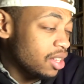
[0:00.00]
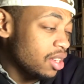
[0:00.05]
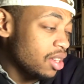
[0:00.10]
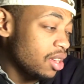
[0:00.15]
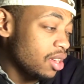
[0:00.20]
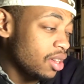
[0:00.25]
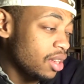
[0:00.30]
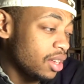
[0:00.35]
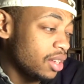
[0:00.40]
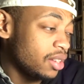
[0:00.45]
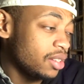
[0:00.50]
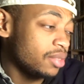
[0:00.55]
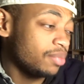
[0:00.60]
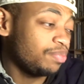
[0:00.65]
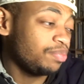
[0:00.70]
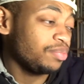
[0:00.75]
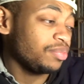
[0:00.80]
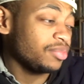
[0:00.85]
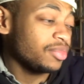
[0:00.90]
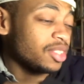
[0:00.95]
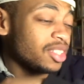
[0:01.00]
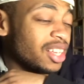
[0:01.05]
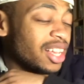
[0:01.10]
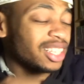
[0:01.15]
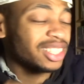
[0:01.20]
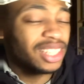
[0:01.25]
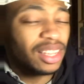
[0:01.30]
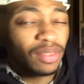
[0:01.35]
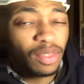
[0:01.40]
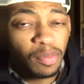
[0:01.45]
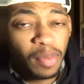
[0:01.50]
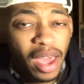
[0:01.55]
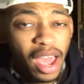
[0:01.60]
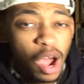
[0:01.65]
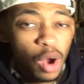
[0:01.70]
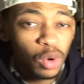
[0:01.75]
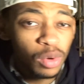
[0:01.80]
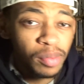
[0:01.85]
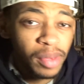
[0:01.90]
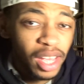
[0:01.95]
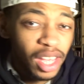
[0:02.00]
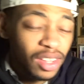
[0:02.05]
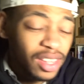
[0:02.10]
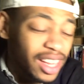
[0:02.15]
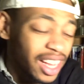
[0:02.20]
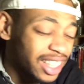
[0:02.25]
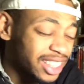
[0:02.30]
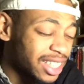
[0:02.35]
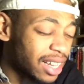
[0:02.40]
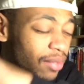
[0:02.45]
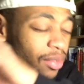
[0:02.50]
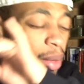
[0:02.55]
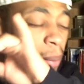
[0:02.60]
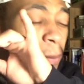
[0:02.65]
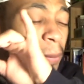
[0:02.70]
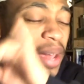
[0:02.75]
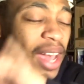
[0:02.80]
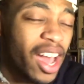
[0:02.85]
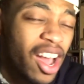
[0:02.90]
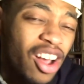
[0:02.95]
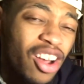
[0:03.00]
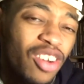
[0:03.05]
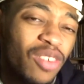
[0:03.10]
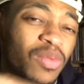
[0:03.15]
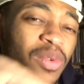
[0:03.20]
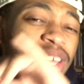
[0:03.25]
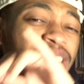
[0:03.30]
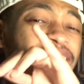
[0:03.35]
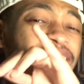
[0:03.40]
You guys have the power, man. You guys have the power. We